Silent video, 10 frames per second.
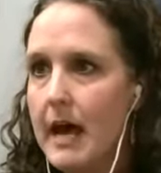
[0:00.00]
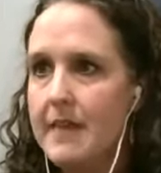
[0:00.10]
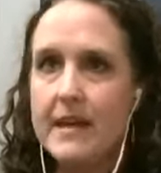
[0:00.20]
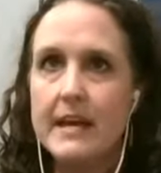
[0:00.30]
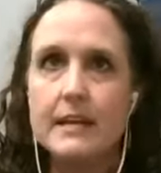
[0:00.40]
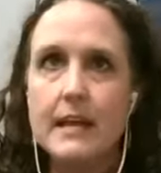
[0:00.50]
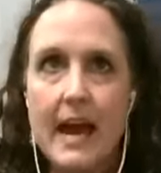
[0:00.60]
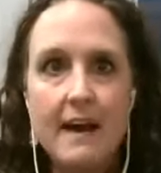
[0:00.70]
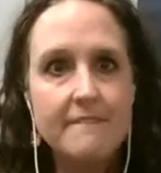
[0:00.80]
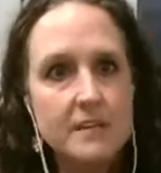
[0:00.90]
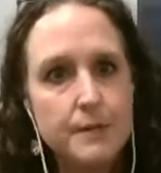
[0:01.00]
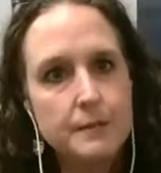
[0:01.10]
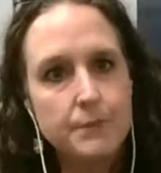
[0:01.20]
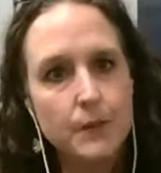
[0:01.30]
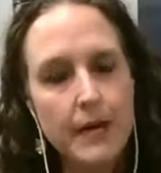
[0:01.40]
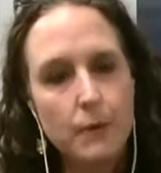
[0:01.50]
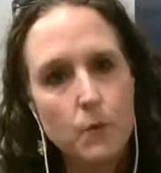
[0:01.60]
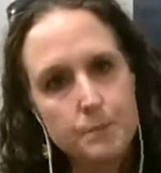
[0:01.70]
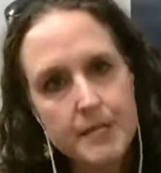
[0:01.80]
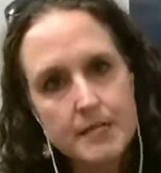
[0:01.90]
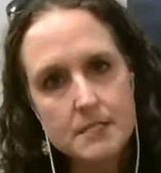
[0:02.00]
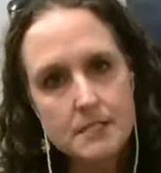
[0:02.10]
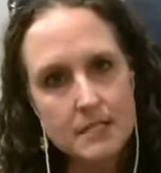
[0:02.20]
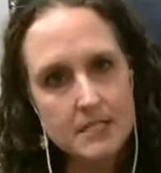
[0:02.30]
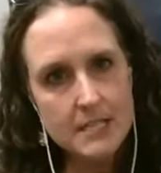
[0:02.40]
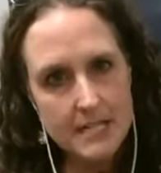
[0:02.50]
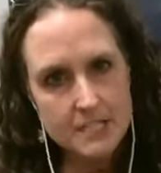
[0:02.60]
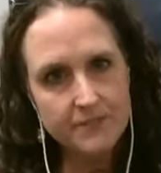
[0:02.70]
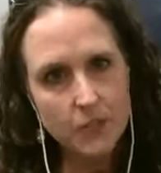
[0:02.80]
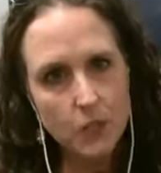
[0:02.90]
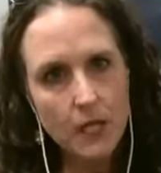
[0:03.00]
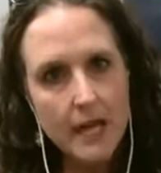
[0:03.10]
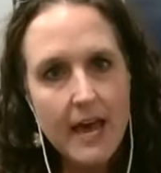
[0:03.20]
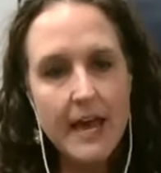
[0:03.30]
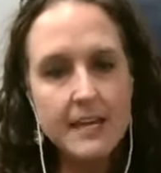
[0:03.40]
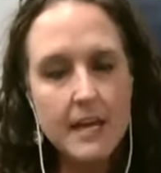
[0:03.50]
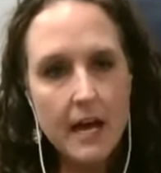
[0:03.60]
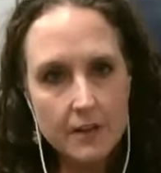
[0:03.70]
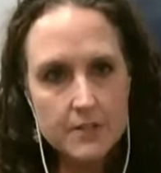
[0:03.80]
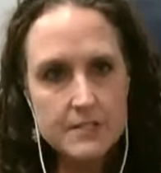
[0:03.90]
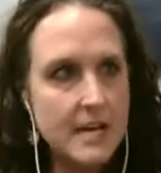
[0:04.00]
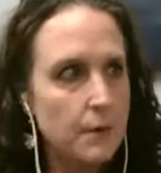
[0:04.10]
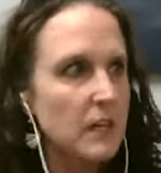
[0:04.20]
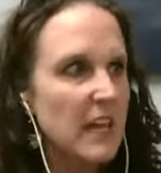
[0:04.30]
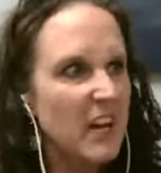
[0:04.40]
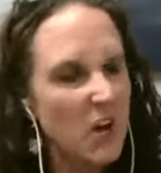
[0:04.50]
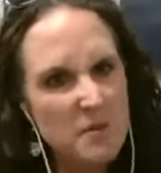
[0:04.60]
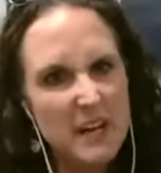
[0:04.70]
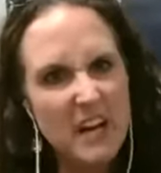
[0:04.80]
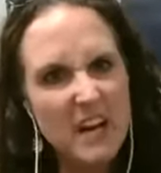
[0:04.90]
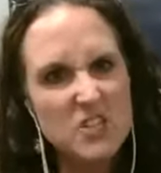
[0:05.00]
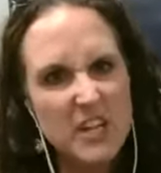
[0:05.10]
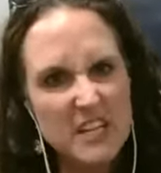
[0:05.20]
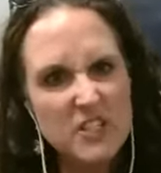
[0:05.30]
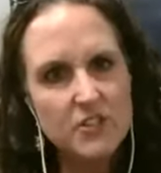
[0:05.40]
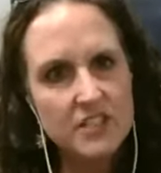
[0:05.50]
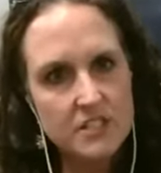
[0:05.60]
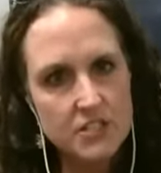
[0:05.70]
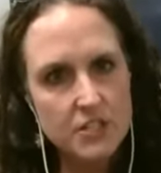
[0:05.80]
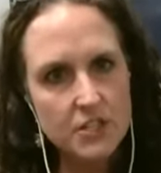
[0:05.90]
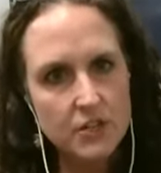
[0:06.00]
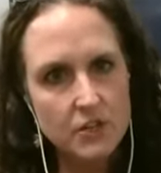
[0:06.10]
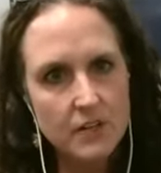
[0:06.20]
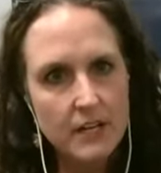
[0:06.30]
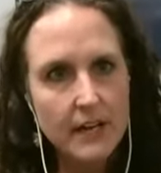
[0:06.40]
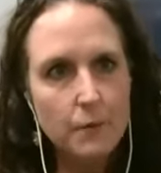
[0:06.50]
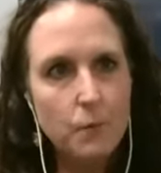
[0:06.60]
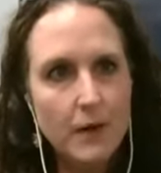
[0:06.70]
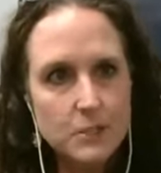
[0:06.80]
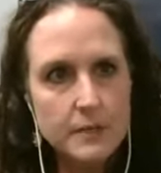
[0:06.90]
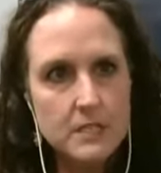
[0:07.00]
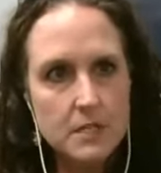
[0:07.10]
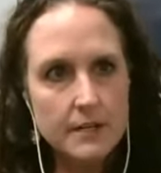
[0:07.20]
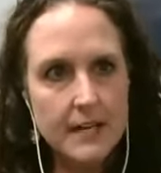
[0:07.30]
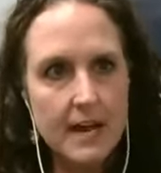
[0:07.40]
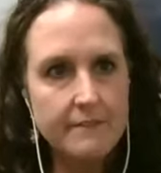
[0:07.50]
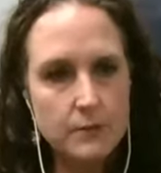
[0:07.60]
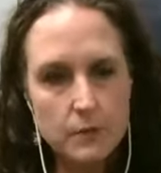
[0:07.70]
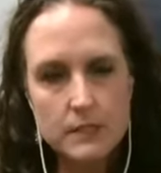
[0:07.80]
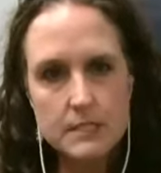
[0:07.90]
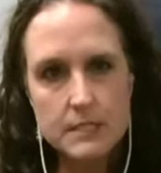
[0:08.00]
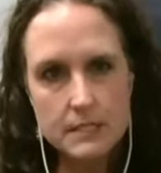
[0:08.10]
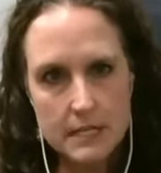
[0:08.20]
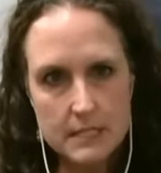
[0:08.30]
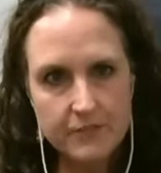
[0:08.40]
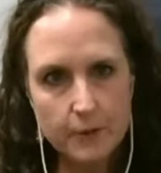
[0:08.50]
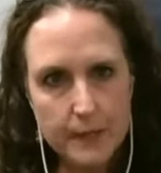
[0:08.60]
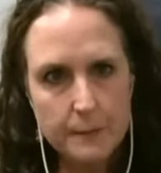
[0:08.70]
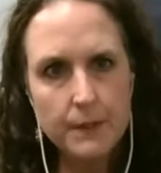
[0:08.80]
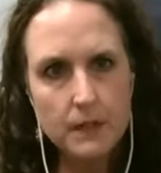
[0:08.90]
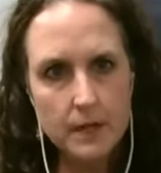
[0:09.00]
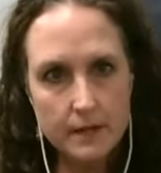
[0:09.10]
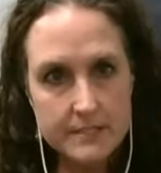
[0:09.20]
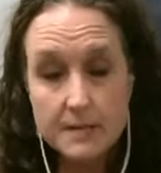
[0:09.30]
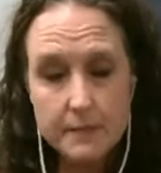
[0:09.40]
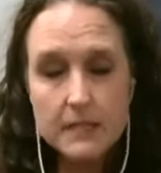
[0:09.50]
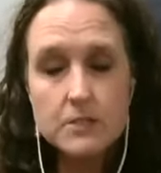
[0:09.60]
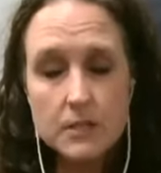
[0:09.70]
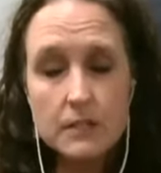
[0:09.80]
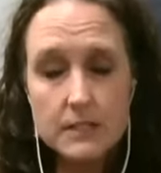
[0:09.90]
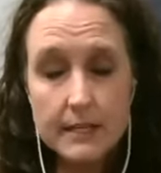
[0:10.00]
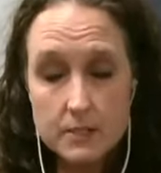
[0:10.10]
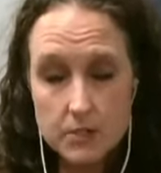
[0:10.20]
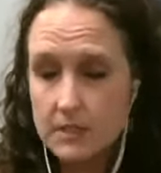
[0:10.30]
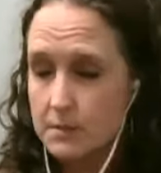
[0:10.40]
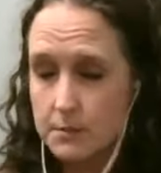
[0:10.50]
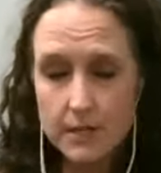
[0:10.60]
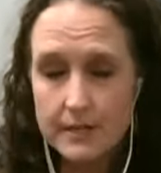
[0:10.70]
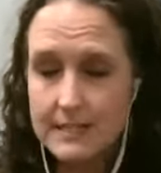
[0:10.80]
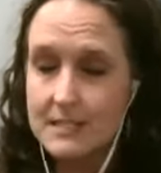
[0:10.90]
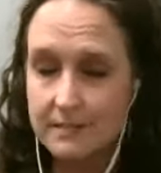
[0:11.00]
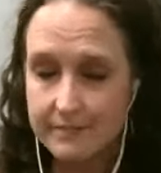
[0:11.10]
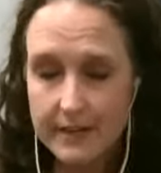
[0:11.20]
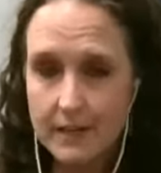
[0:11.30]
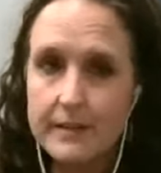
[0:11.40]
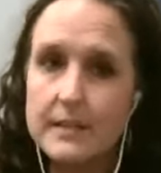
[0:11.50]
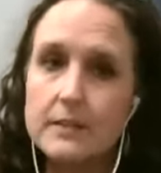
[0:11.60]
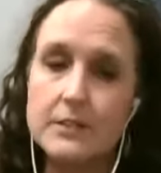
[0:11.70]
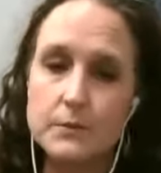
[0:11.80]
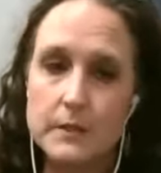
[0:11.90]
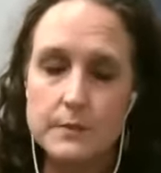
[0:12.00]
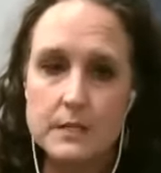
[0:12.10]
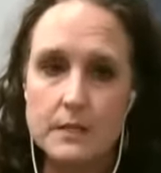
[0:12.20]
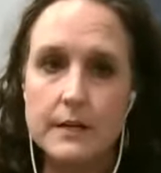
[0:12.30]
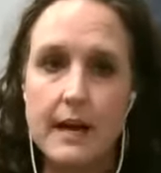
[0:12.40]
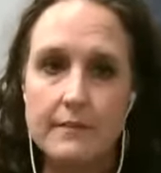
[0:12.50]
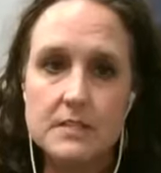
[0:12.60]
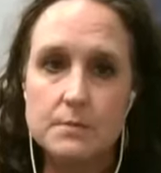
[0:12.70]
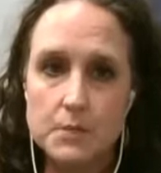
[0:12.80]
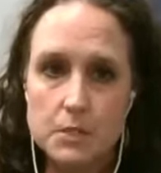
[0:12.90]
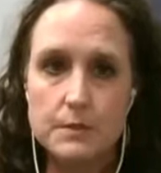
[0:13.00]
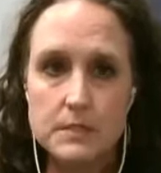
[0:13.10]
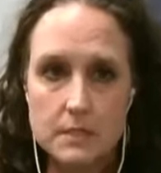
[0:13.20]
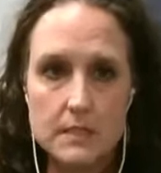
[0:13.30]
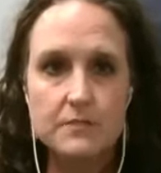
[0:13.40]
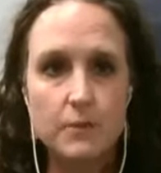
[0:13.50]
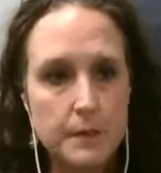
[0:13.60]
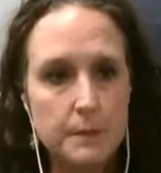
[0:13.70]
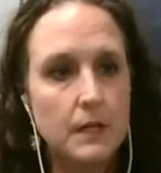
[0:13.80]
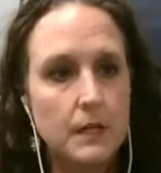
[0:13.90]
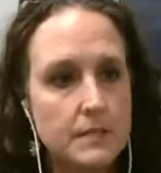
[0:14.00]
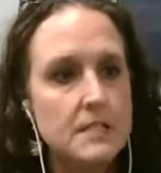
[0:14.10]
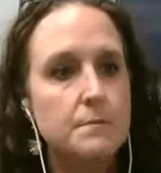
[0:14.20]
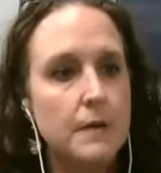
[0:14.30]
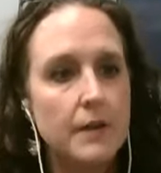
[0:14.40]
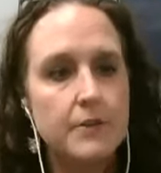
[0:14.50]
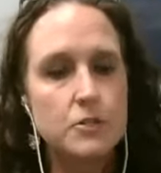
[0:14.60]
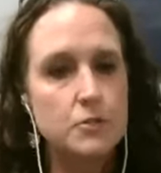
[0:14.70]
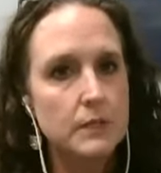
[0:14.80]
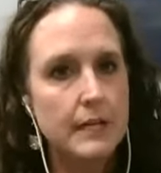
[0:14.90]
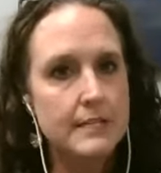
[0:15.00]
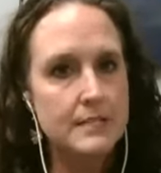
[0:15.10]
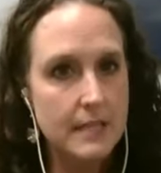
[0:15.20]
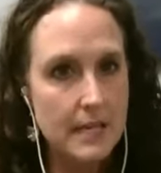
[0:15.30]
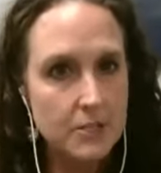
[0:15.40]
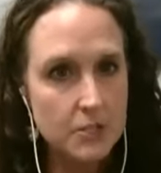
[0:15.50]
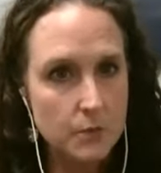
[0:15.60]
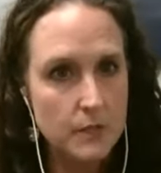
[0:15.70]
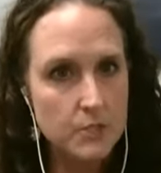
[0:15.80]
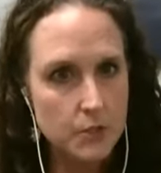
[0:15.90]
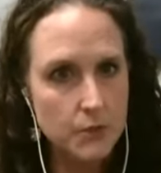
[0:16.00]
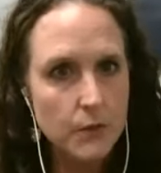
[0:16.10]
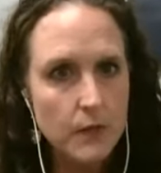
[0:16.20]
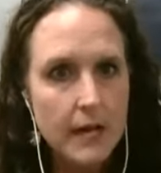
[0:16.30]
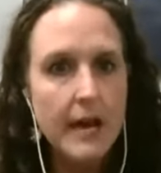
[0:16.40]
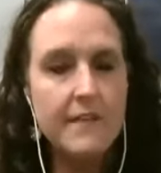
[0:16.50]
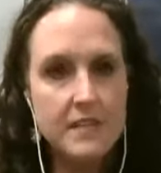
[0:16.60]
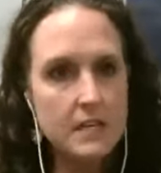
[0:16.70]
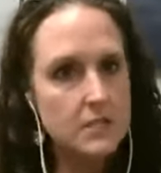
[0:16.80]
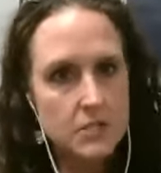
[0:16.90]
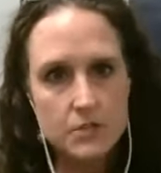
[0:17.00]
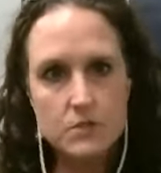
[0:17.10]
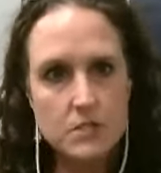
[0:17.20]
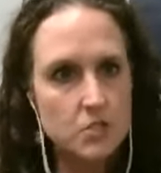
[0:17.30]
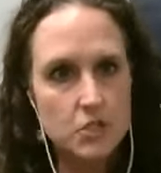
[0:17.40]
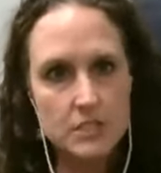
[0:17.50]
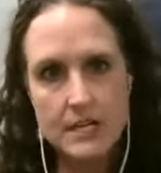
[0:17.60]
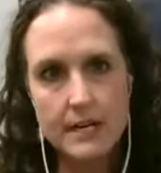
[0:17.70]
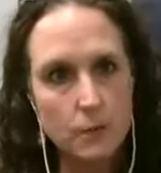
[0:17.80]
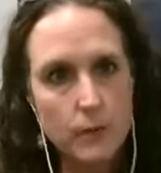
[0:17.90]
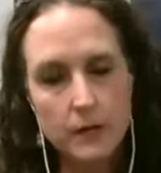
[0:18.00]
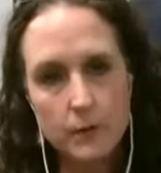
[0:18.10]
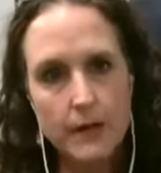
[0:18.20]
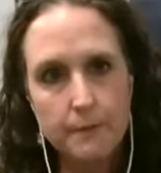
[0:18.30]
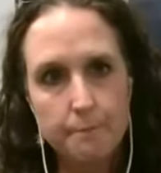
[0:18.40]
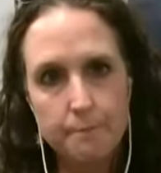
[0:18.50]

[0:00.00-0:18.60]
and then having people that were being successful and others that were like, oh my gosh, I can do this too. Once we started having really successful people on our team, and it took it took some turkeys to find our eagles. Once we started having some super successful people on the team, others realized that they could do it too. And the excuses just kind of went away.